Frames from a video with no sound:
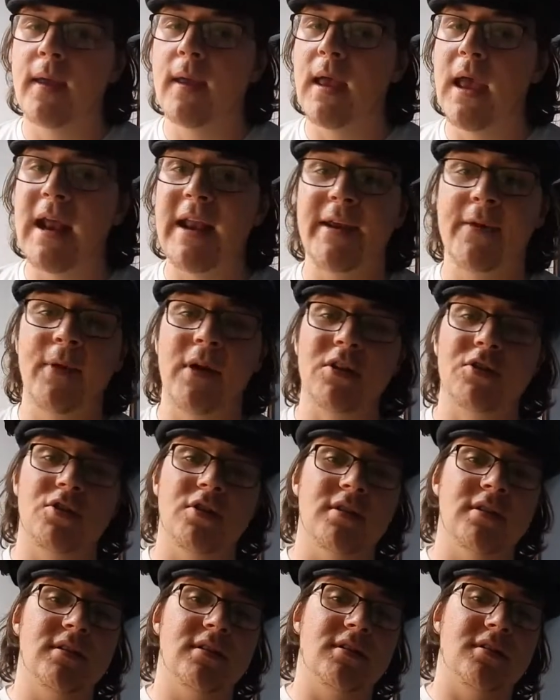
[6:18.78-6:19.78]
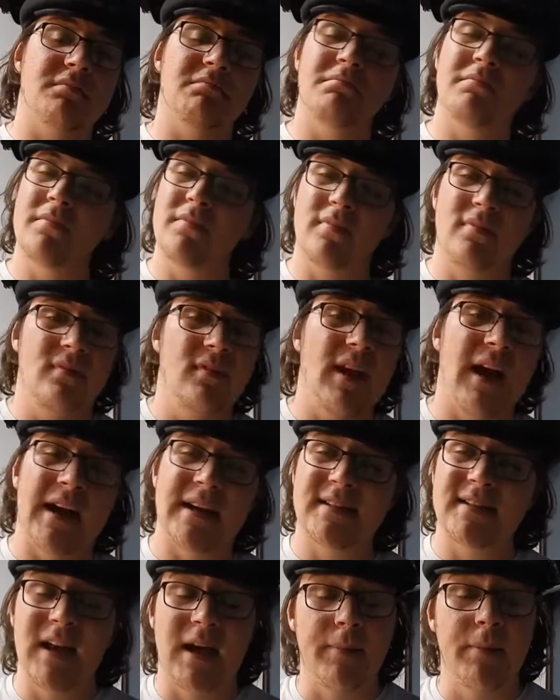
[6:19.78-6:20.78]
Any questions,
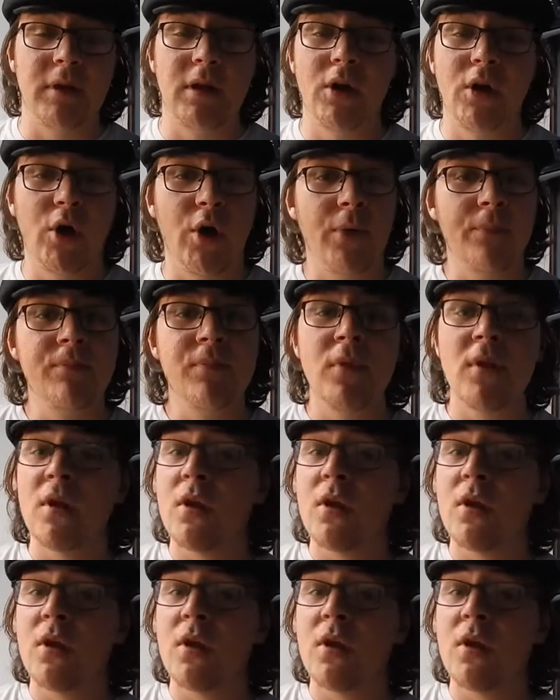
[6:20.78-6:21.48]
ask down below.